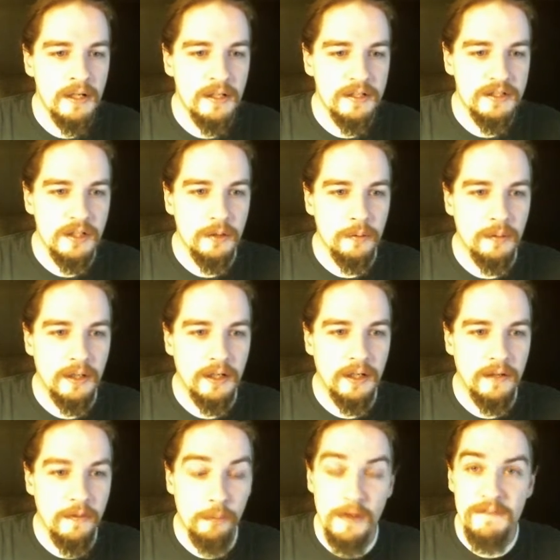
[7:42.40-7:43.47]
So,
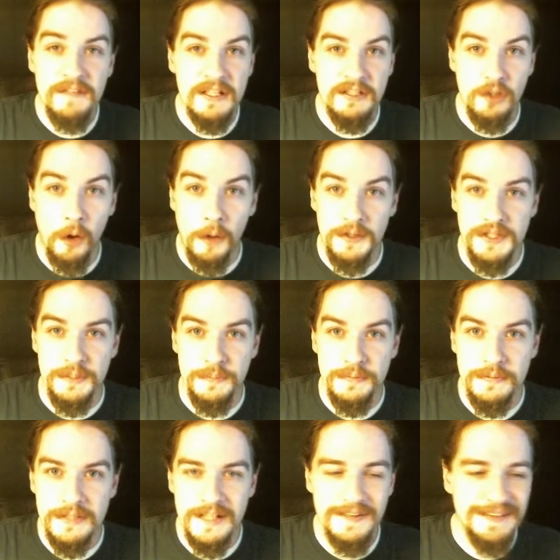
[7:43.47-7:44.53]
the Revenant's awesome.
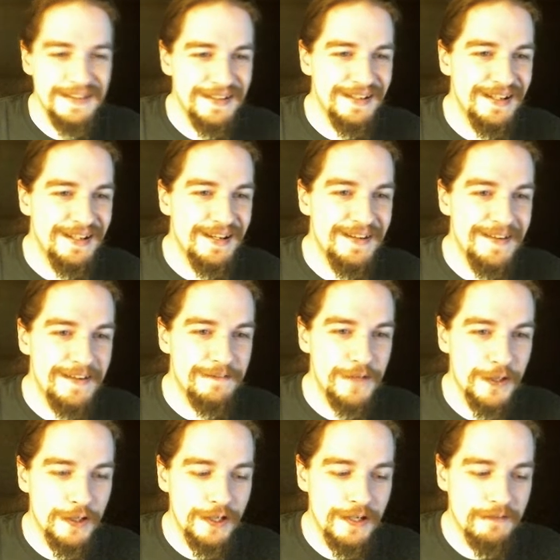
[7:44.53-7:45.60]
If
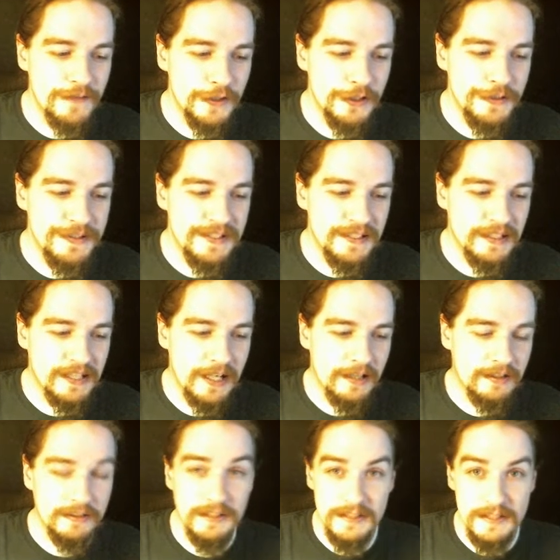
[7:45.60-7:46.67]
you're using a
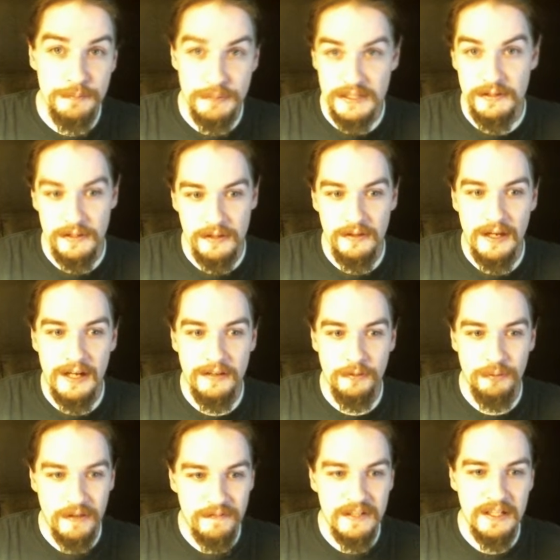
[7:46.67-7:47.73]
character that's in melee a lot,
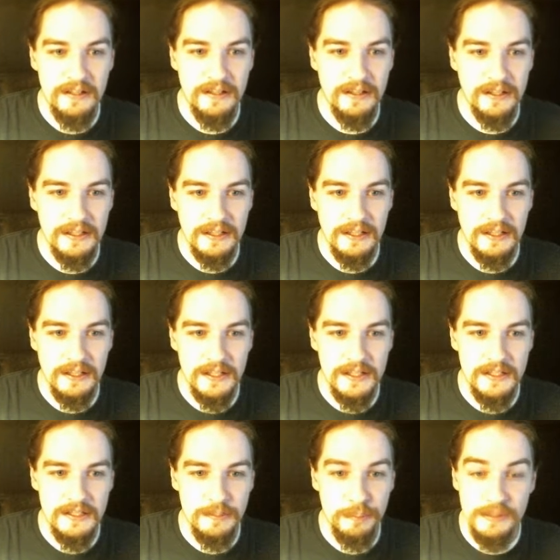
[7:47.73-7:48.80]
the Revenant
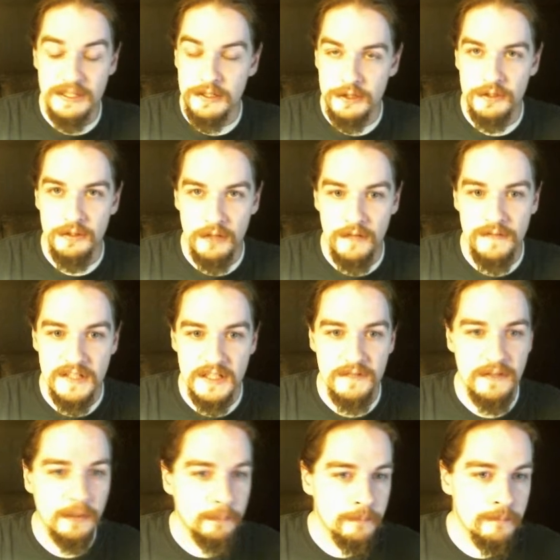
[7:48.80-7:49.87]
is potentially
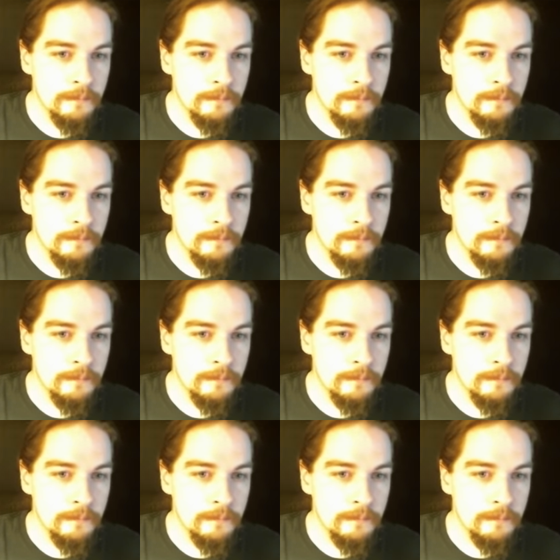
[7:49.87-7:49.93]
life-saving.